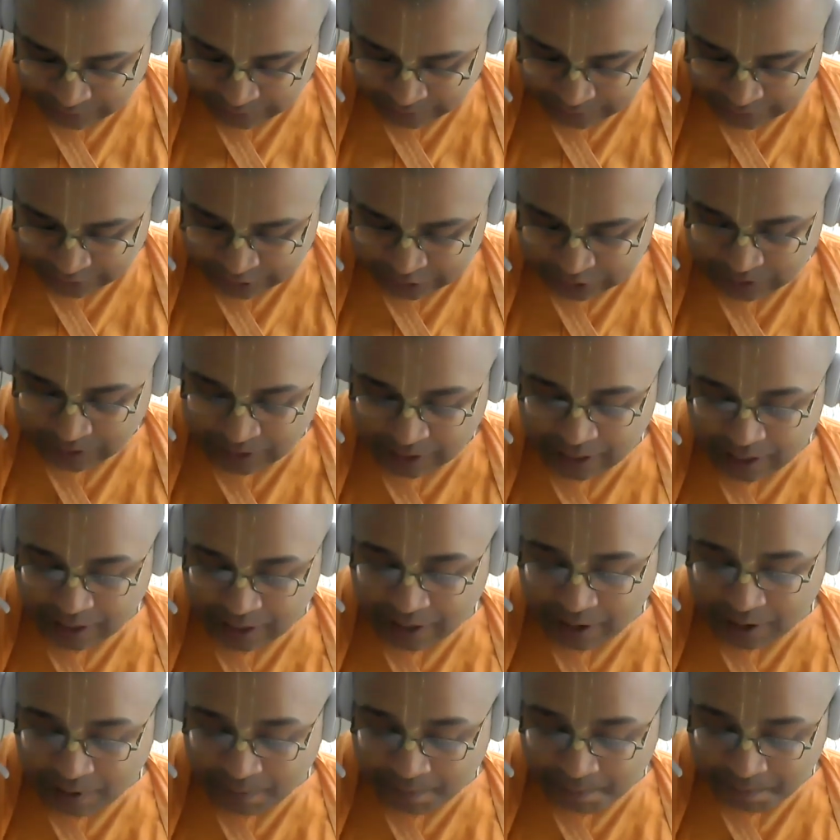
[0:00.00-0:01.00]
in English,
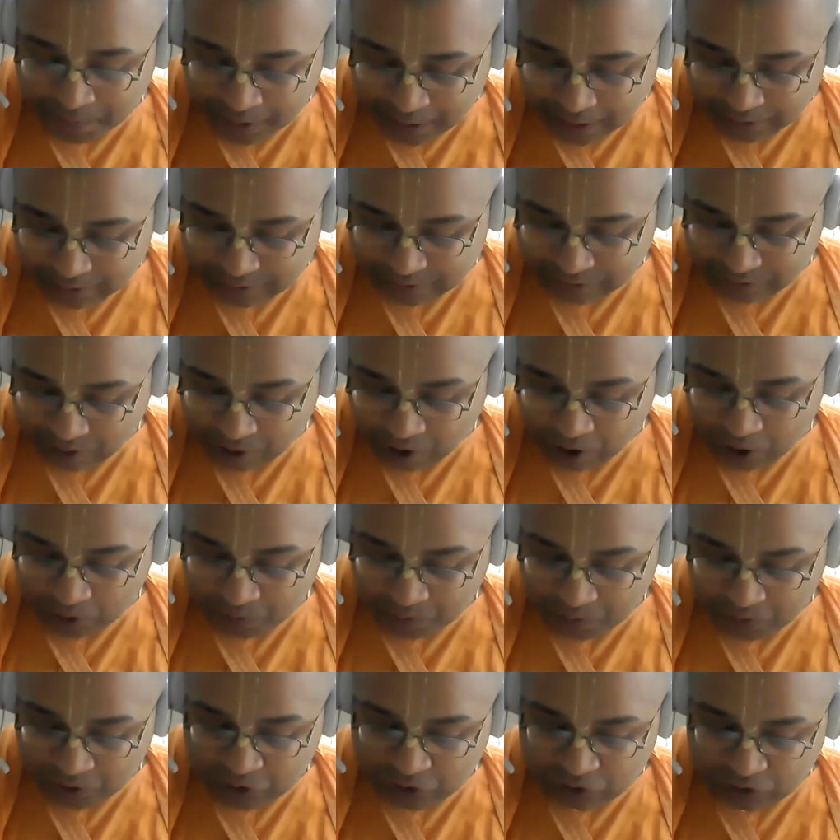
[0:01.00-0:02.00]
but
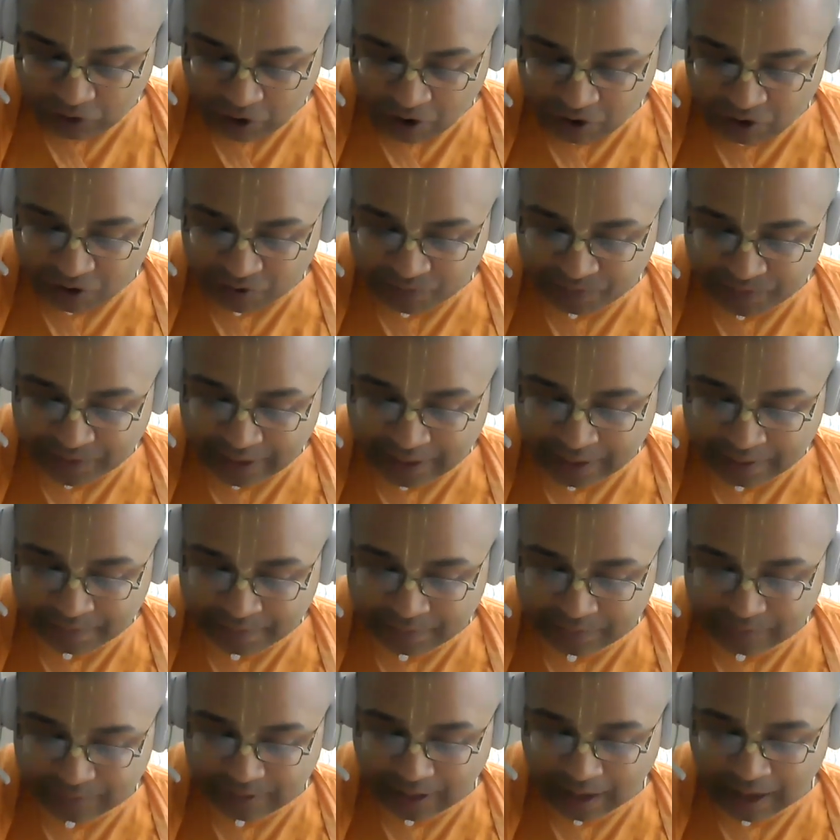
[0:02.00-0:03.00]
almost all of
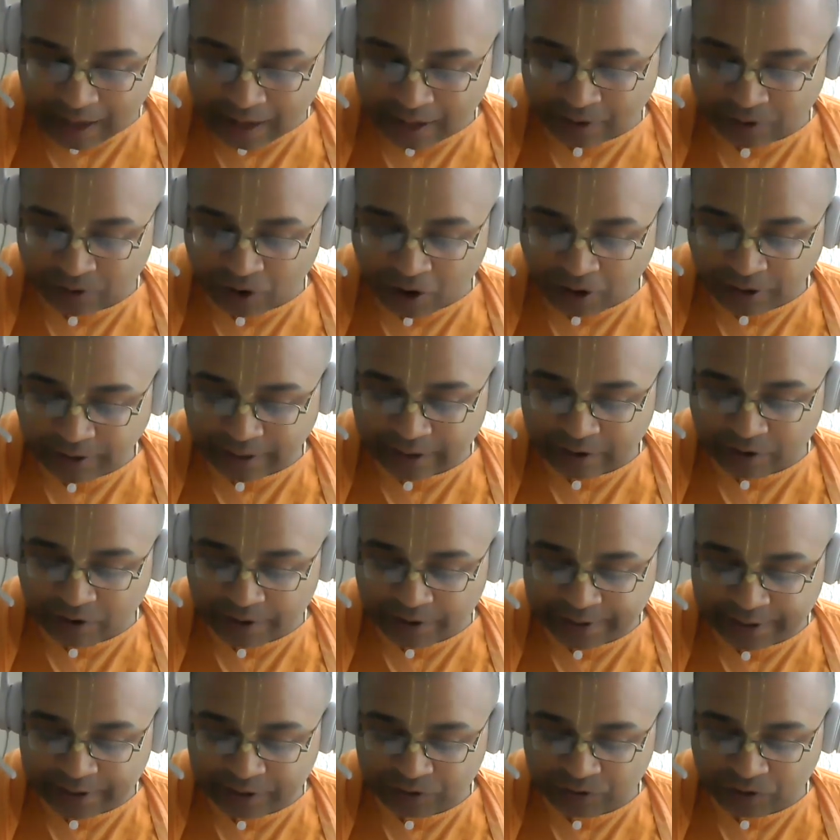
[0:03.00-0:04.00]
them are not
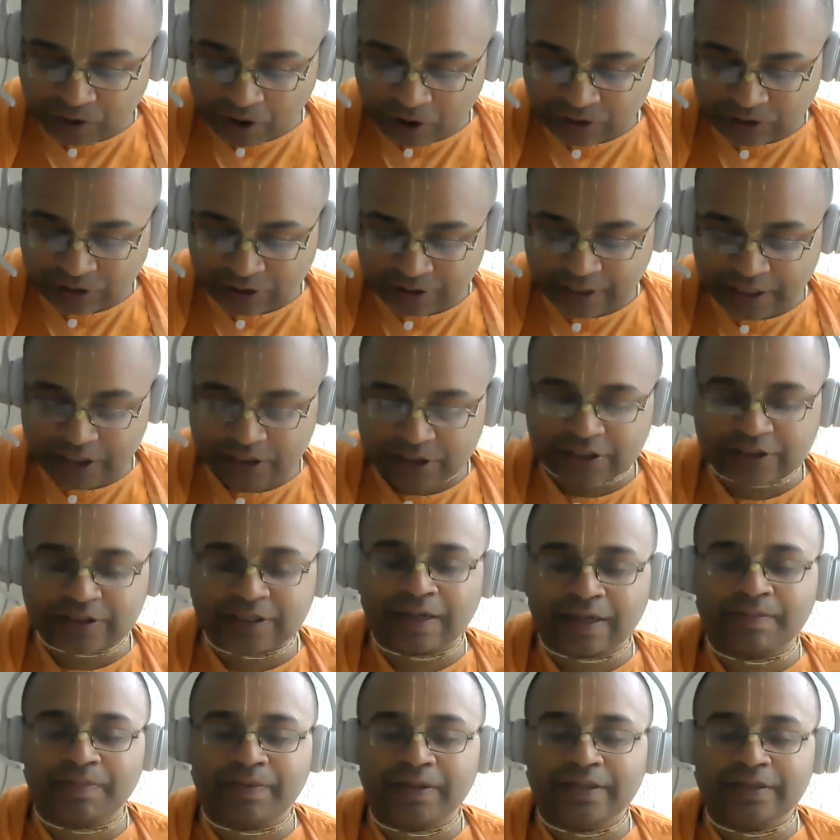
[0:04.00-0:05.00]
according to authorized
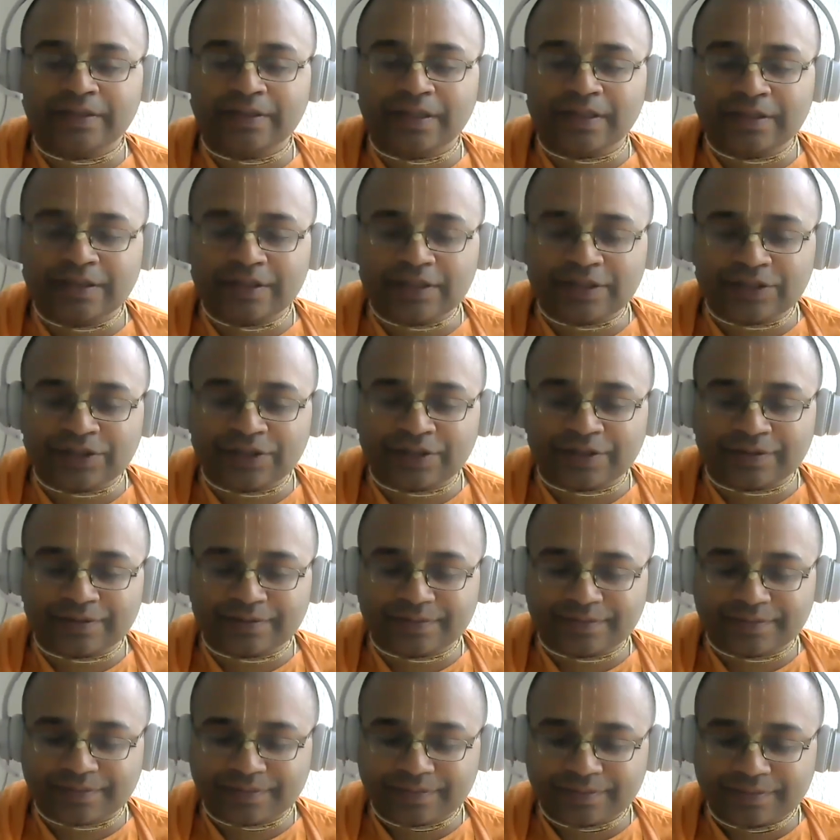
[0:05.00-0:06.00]
disciplic succession.
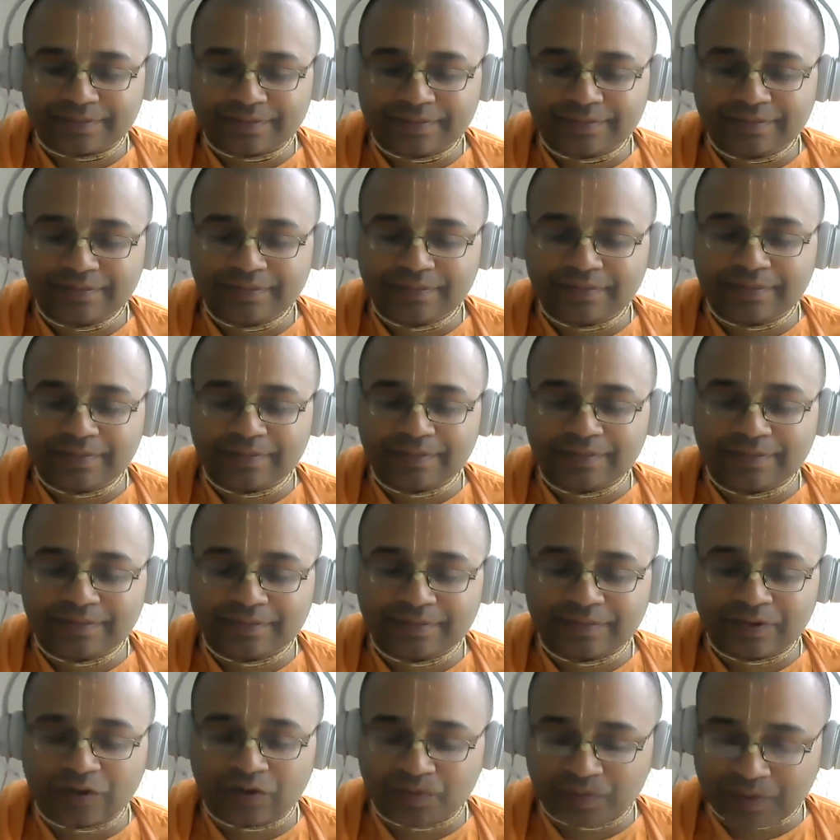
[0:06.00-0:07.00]

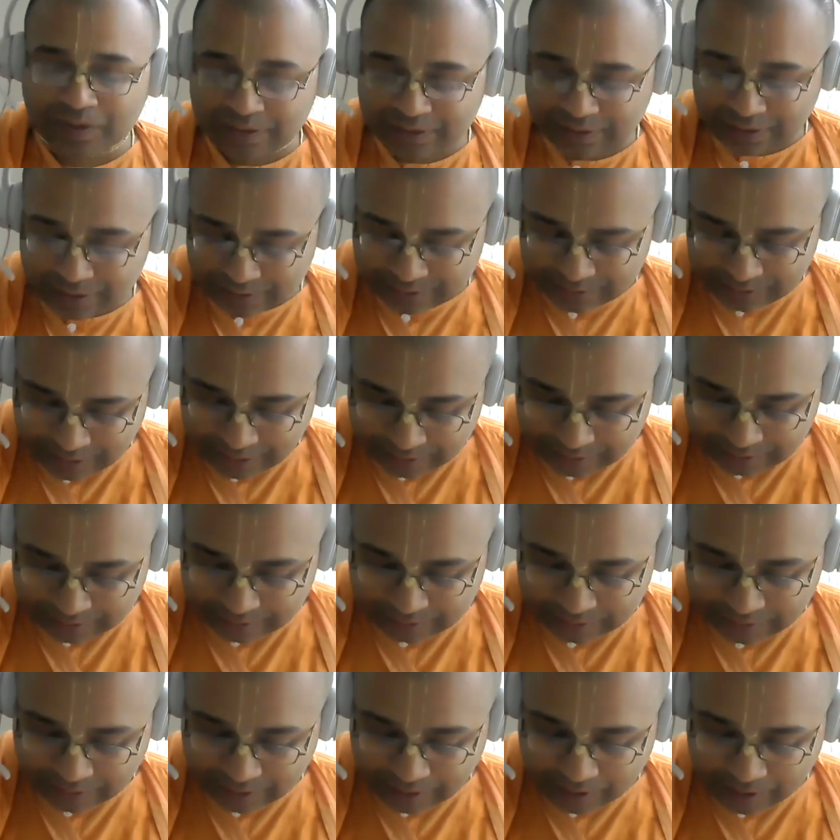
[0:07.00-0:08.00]
Prabhupada says that
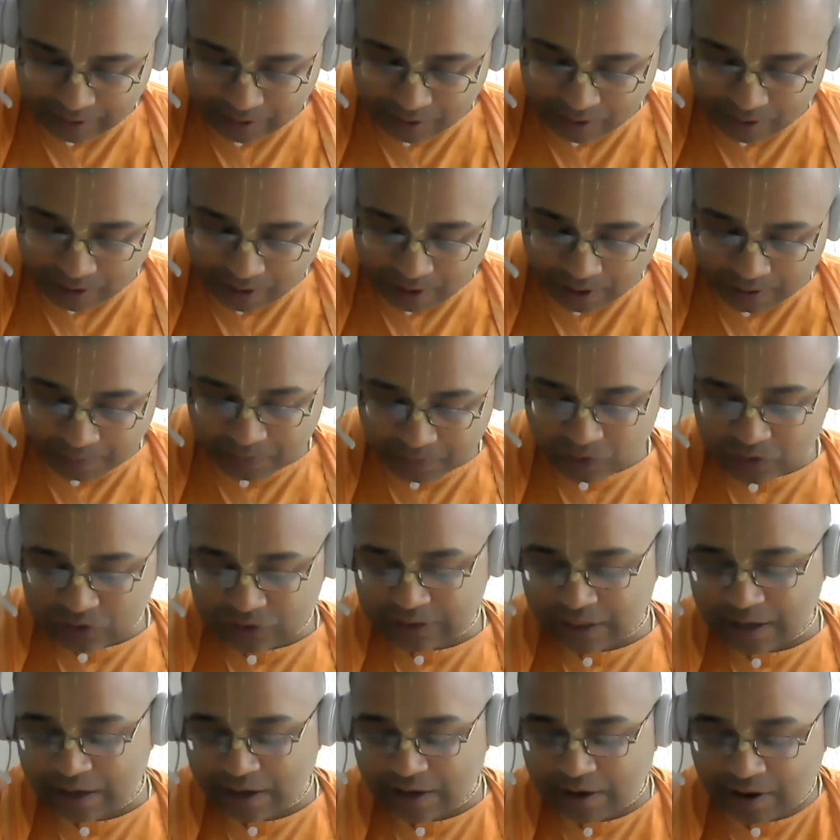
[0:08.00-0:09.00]

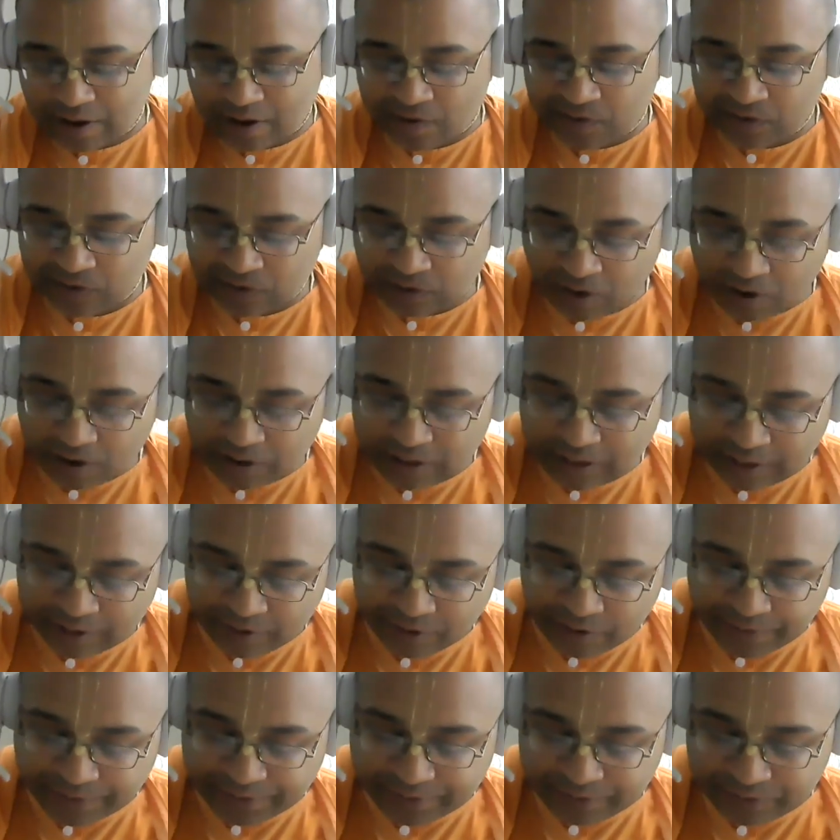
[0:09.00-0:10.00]
almost are all not
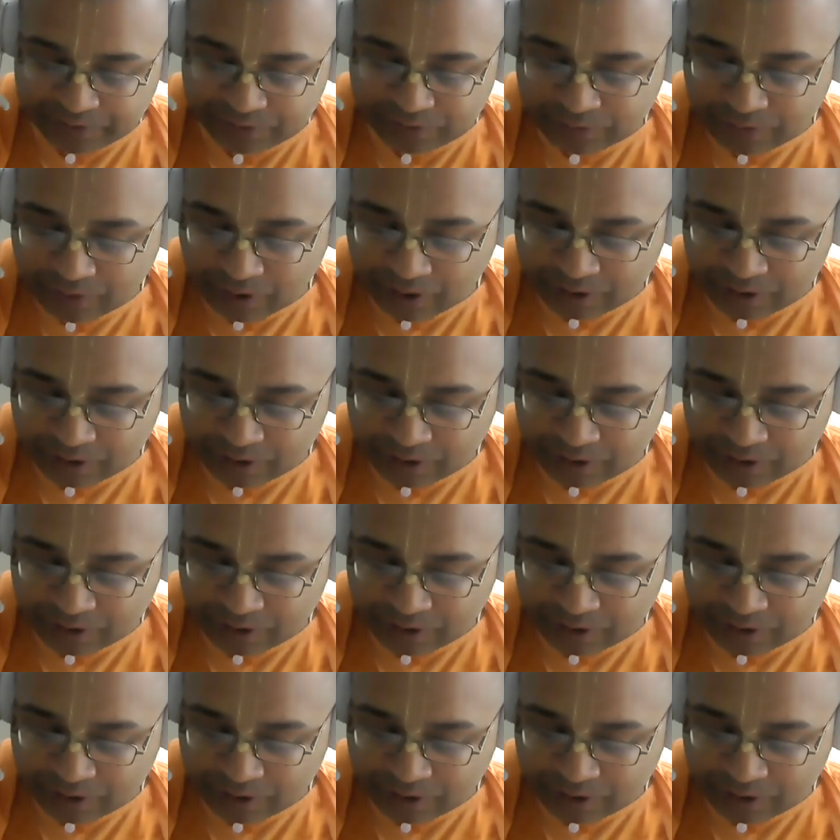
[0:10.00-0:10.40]
according to